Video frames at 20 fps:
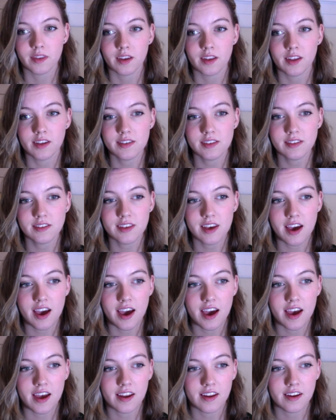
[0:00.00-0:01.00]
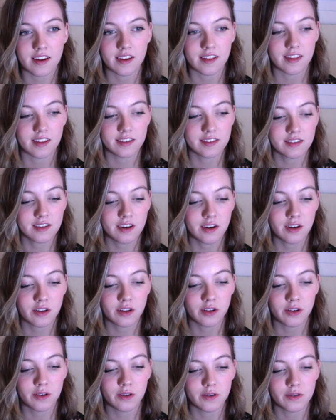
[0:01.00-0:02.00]
this is the end. This
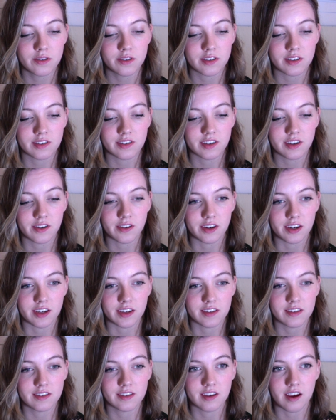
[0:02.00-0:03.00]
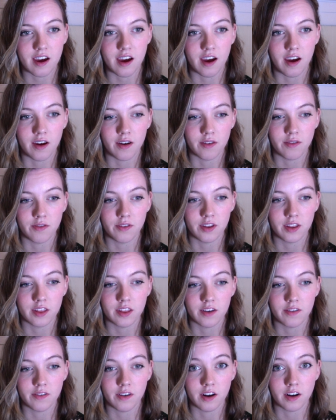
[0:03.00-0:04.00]
concludes the series of
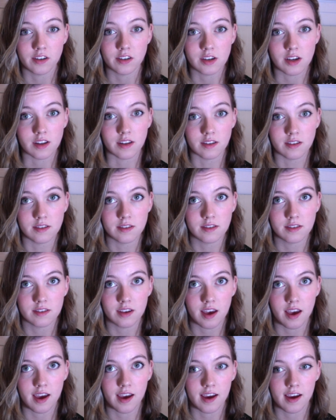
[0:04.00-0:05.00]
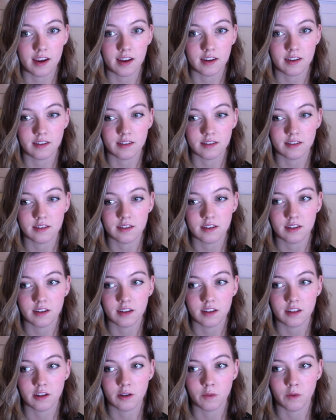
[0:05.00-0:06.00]
the functions and
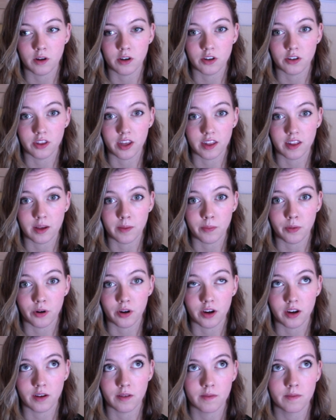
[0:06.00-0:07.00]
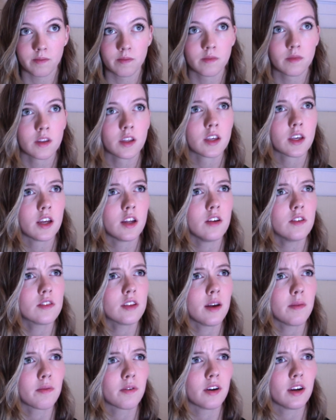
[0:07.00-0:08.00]
the wonder that they bring. Can you
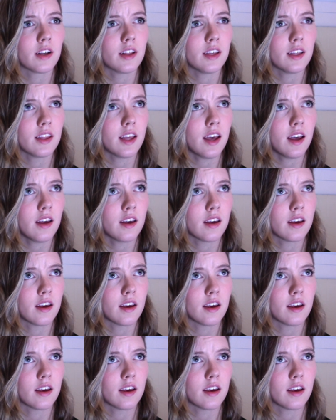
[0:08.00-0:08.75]
stop crinkling that?